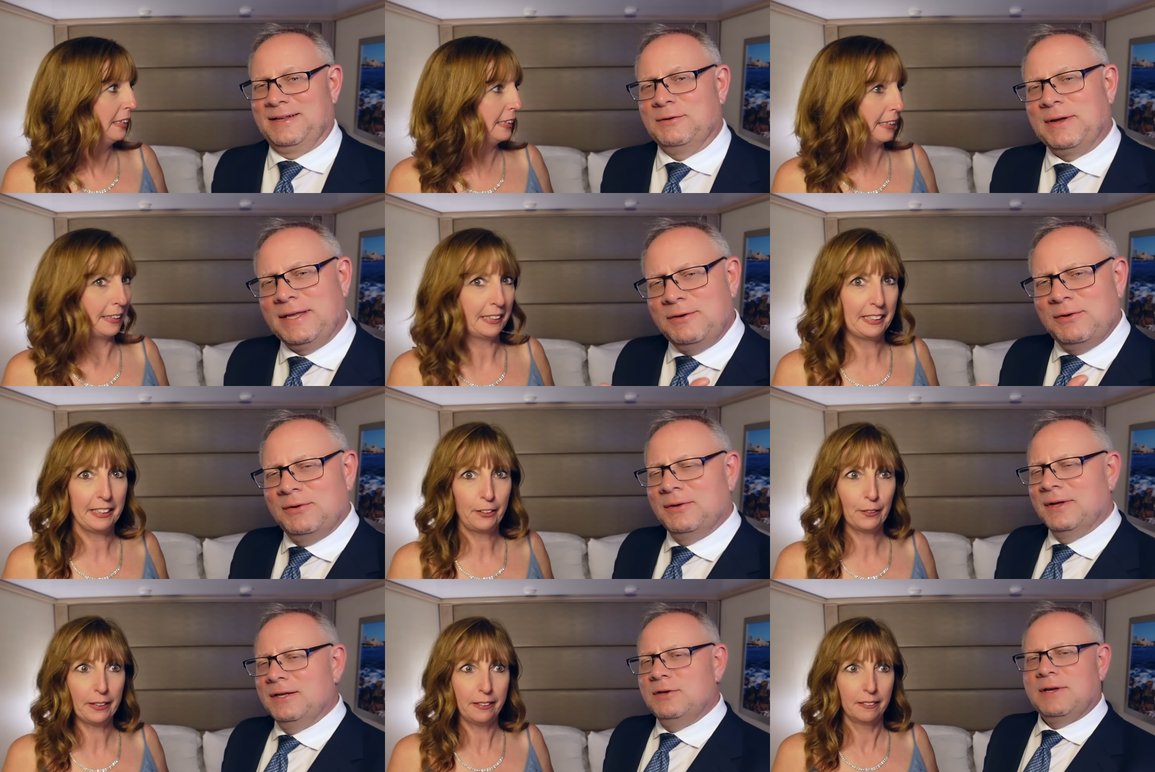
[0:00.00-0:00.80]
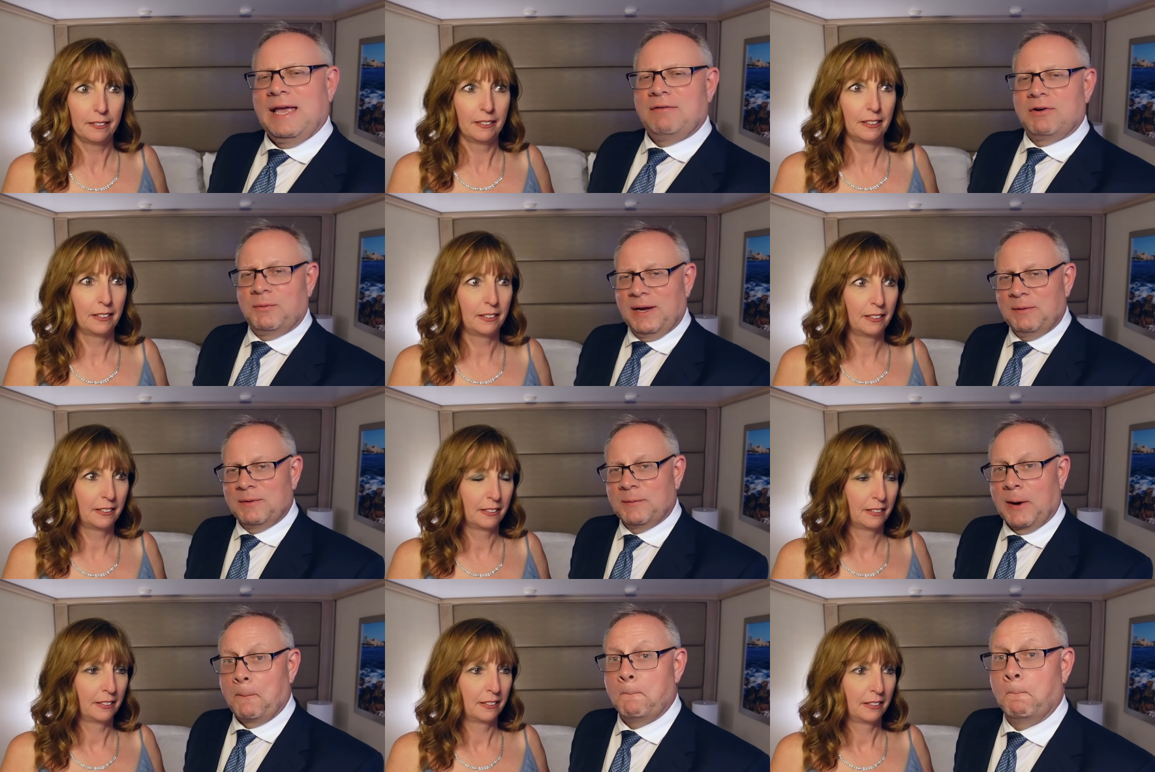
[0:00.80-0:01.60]
Speaker 1: Is it a secret? You gave it away. We
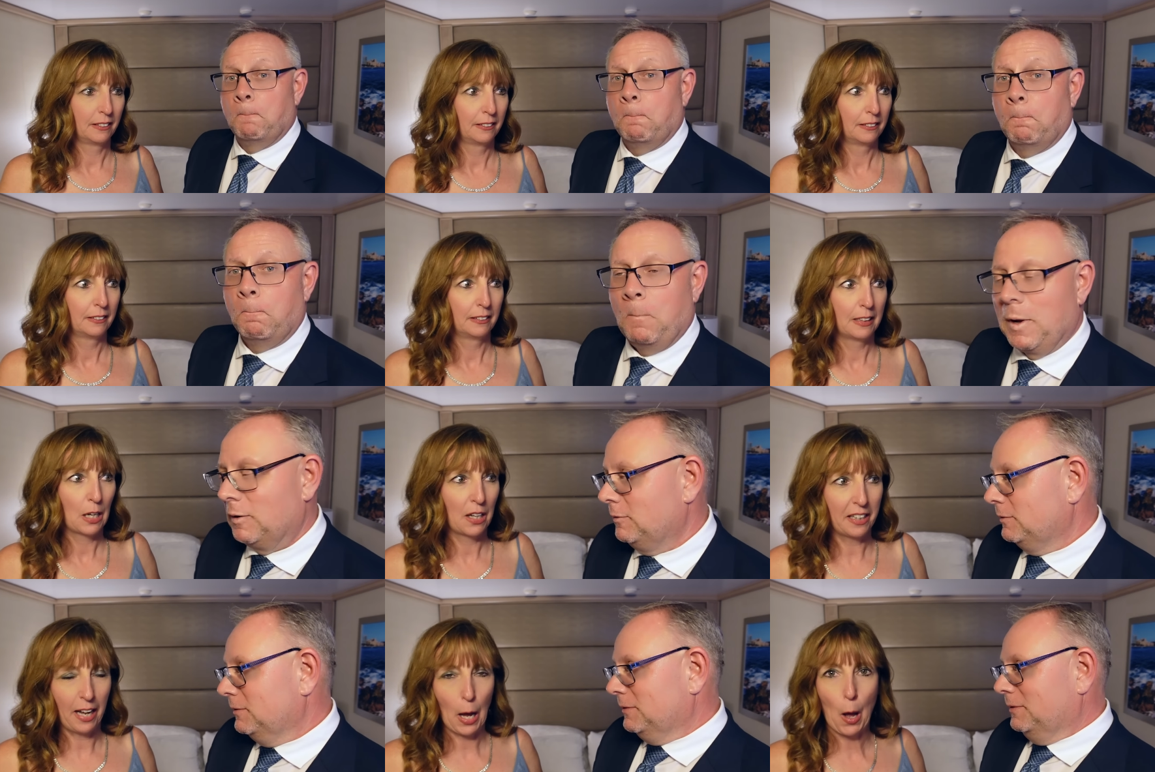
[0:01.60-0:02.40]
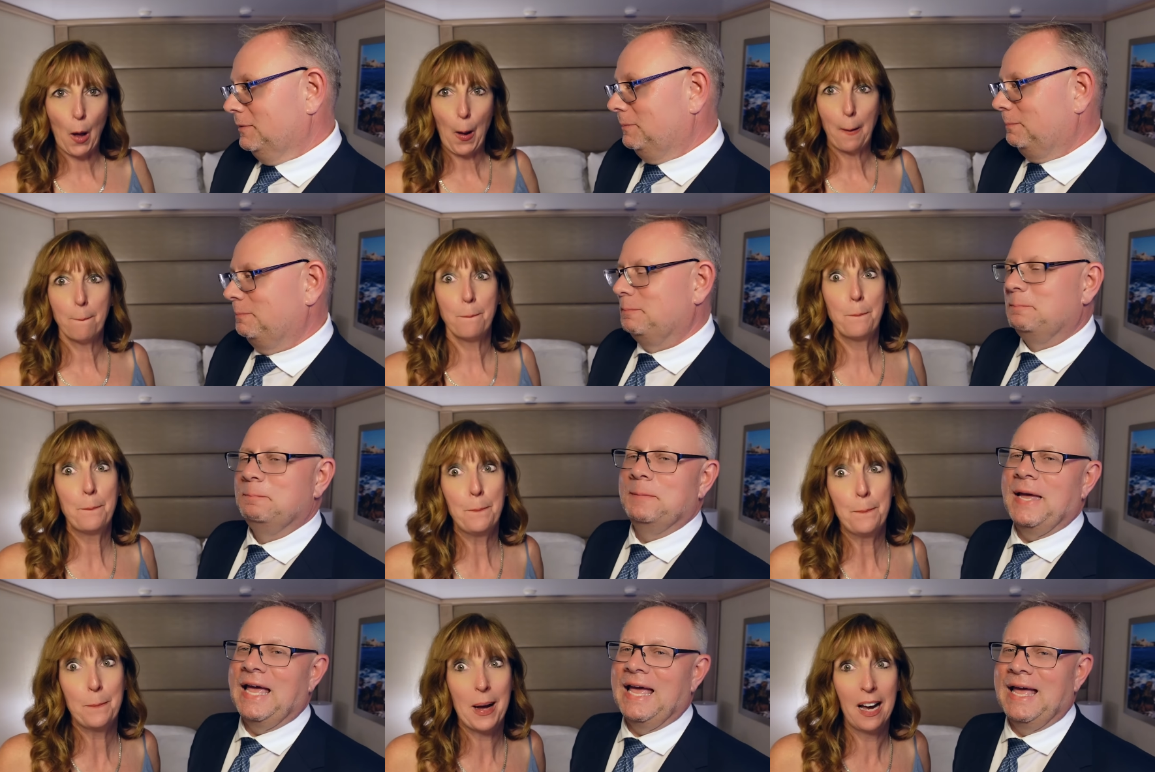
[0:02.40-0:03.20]
went, mm.
Speaker 2: Yeah.
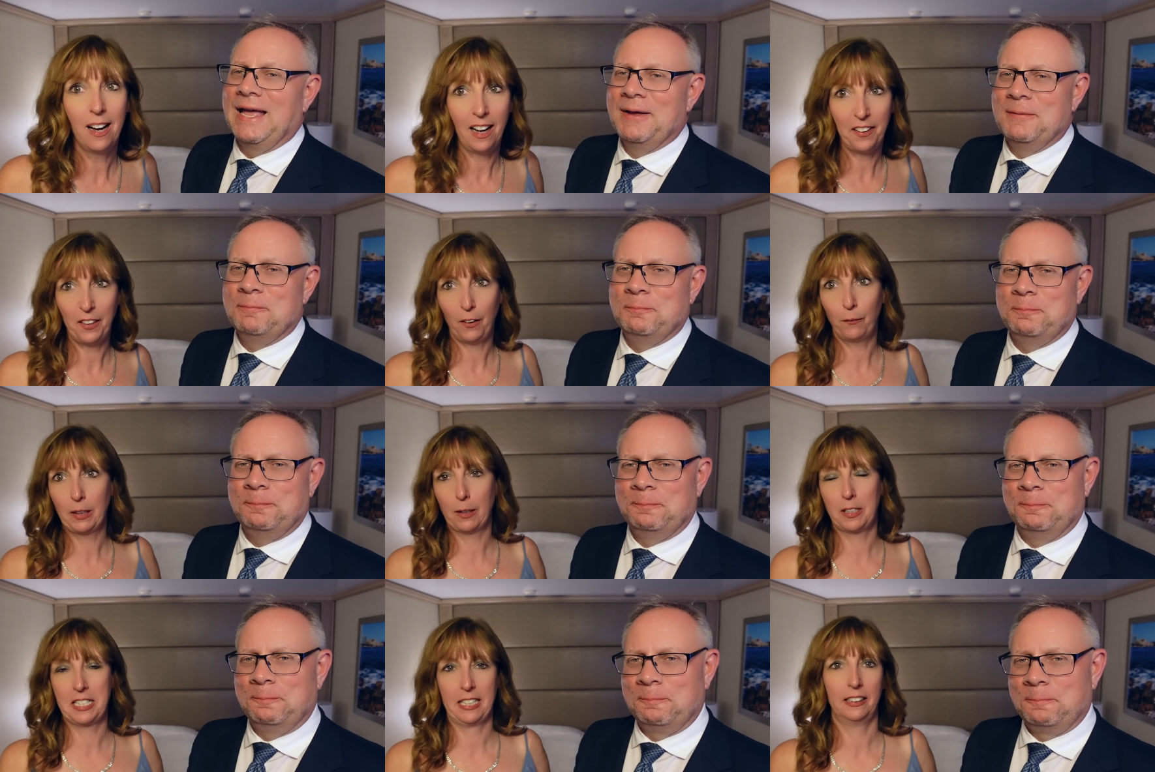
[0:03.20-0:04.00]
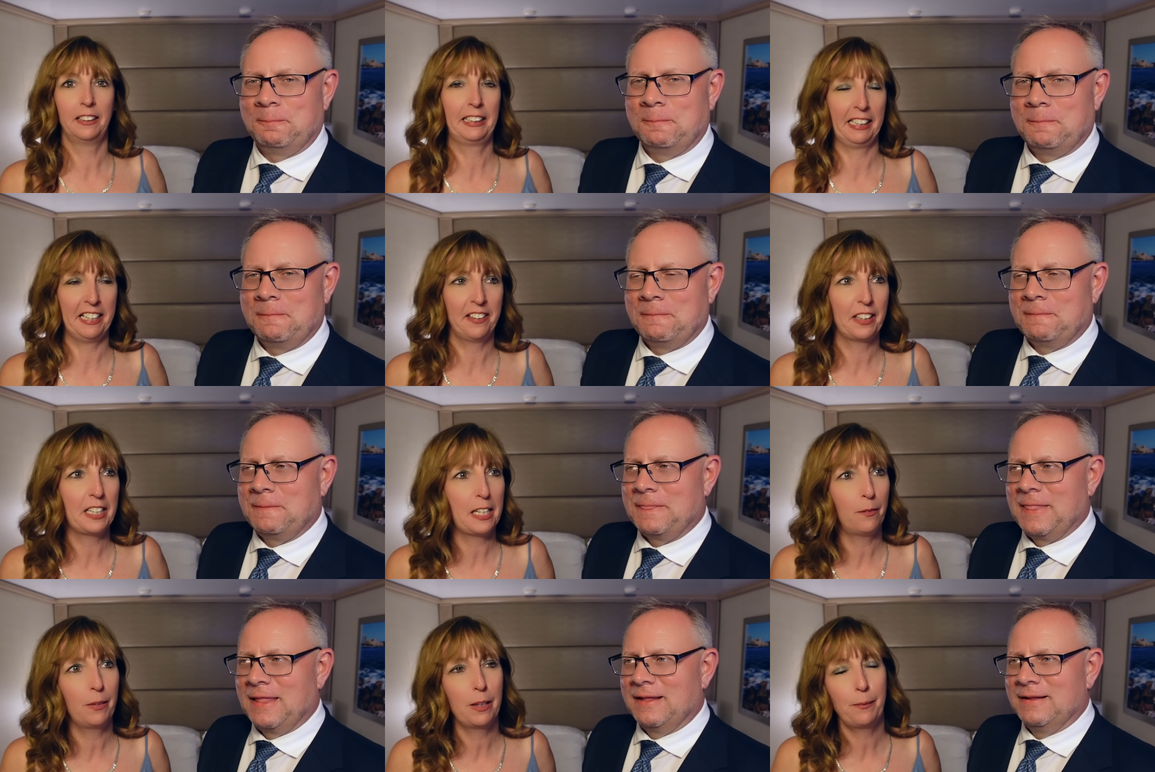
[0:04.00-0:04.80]
Mm, I thought we were saying the
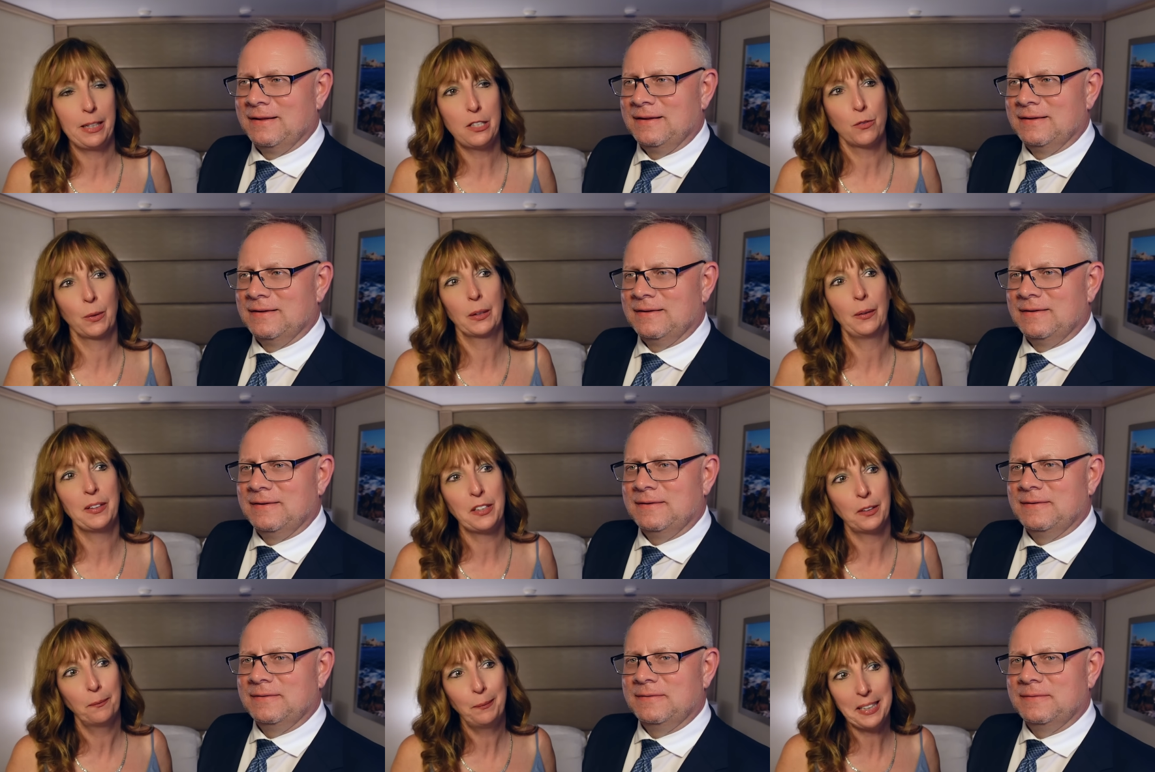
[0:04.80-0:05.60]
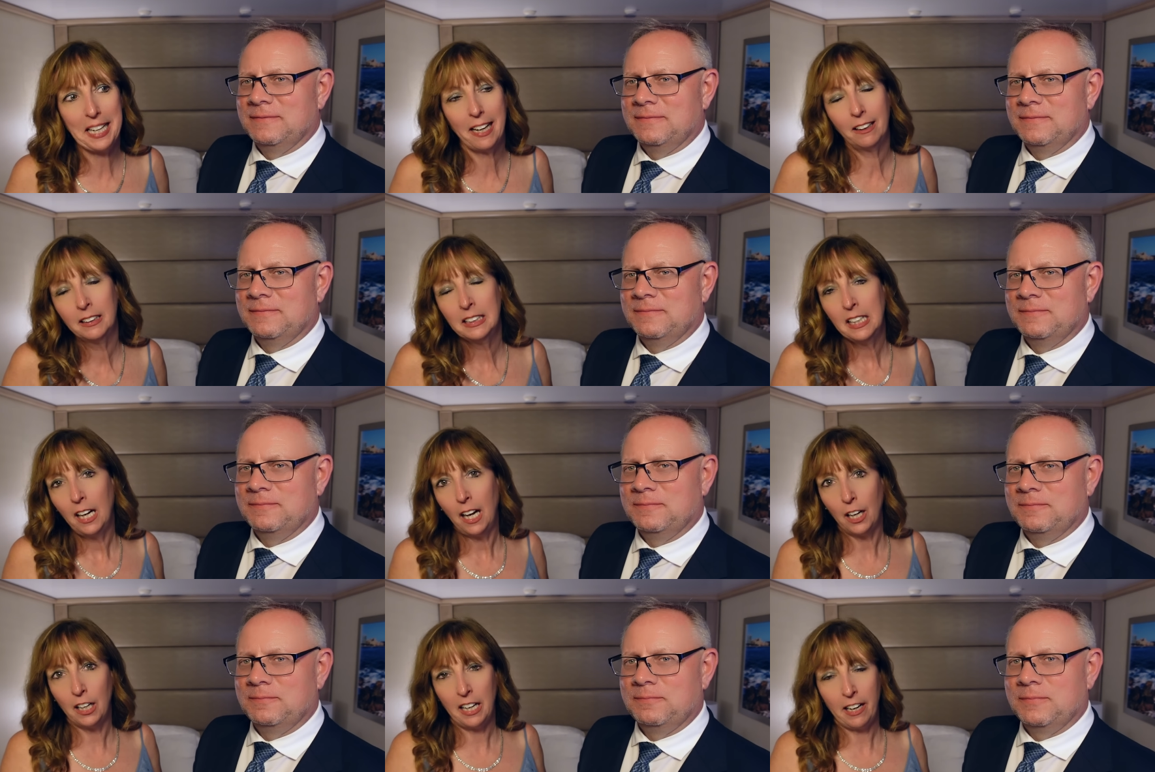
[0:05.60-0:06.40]
name of the beach we're going to. But yeah,
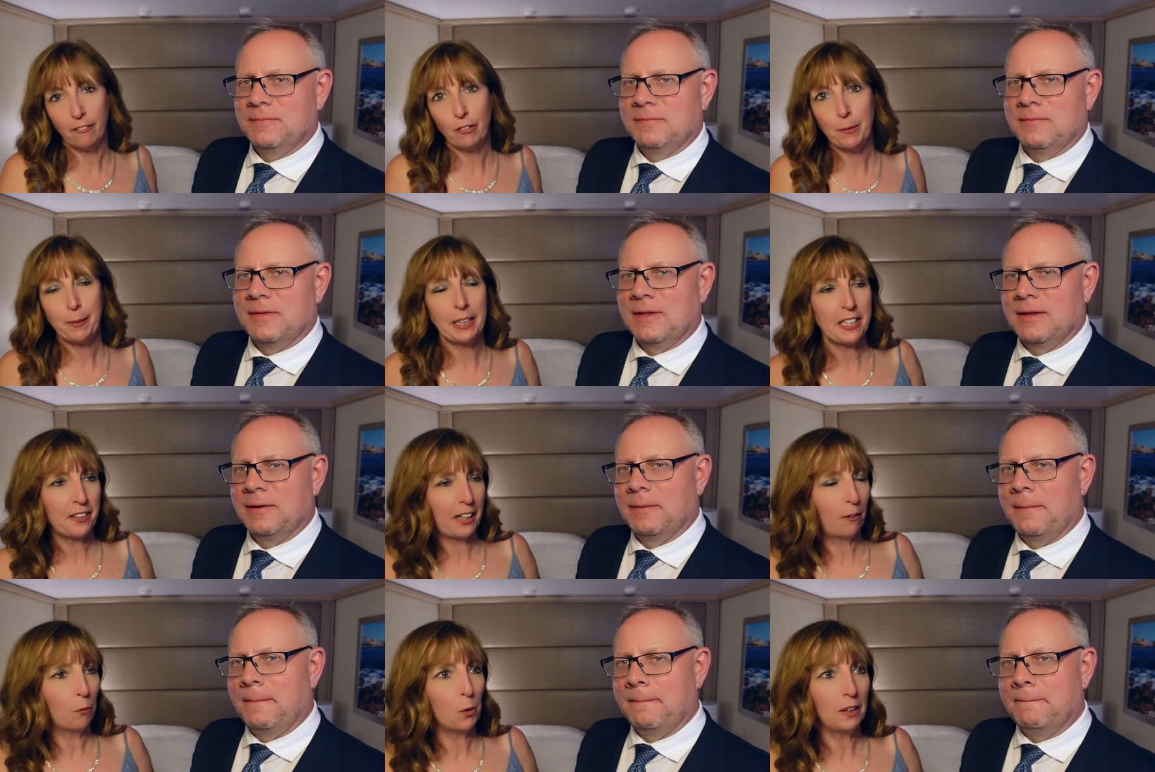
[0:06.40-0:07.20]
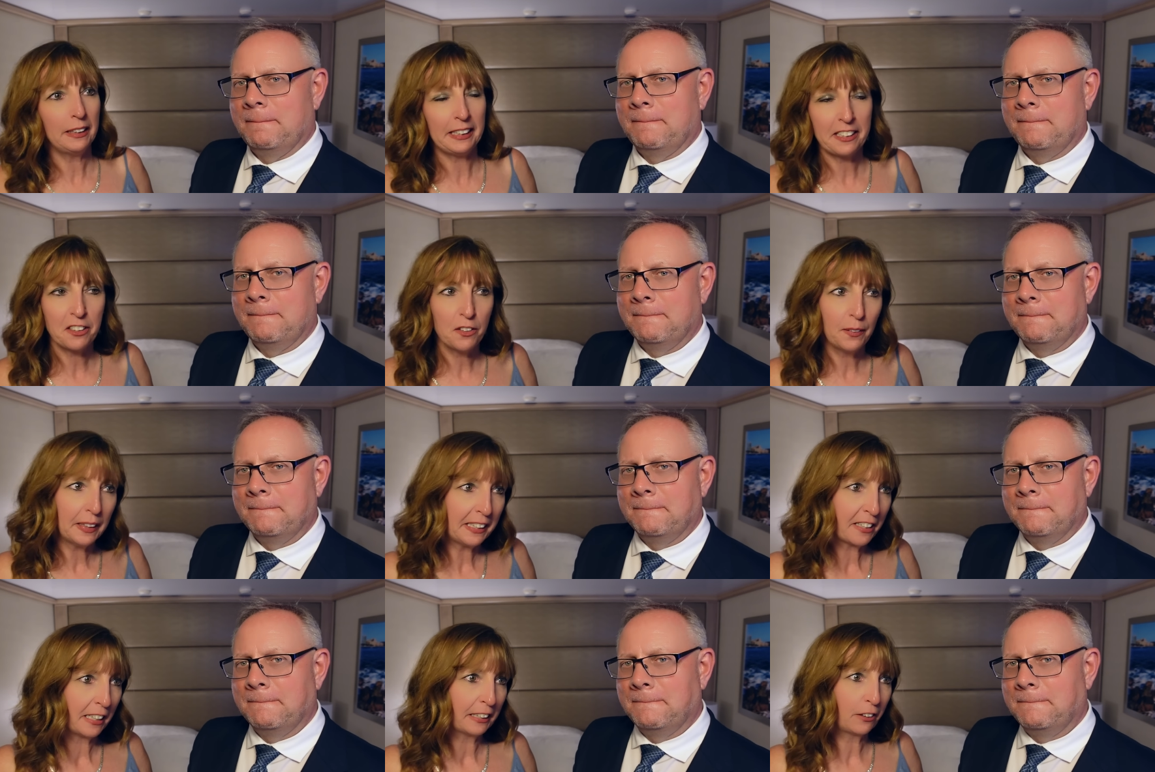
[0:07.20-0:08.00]
uh, everybody that wants to is
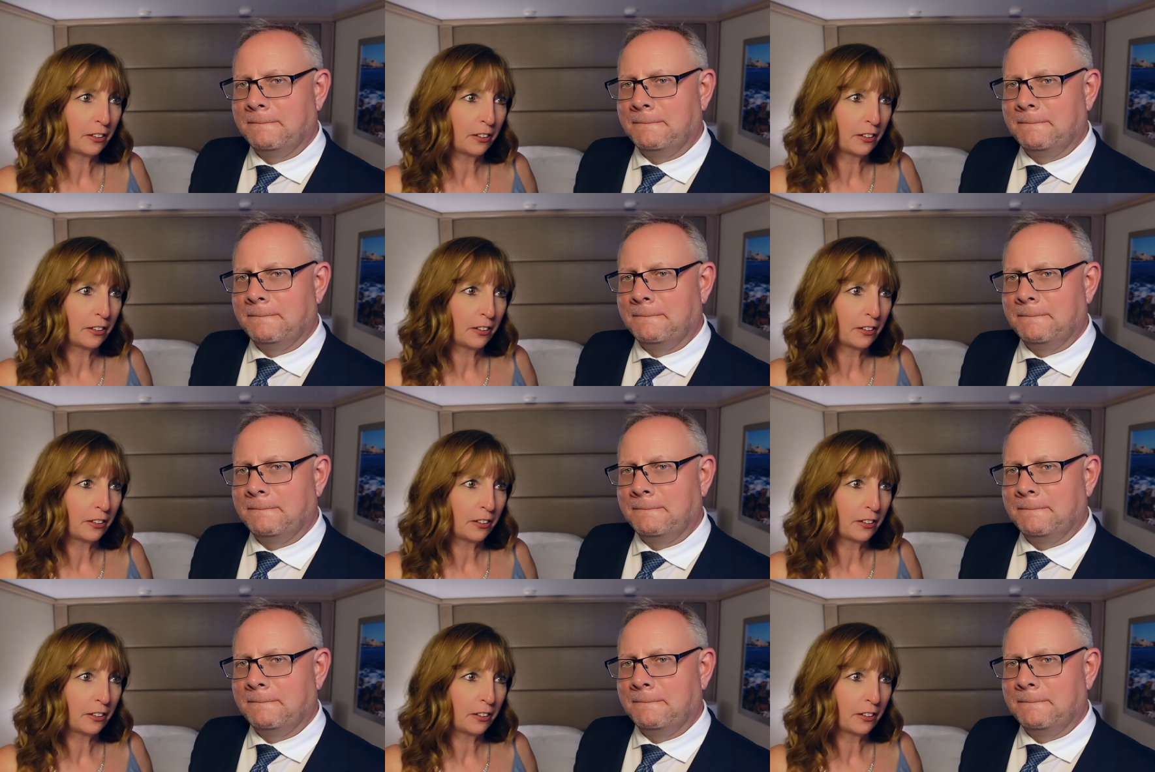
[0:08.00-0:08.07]
just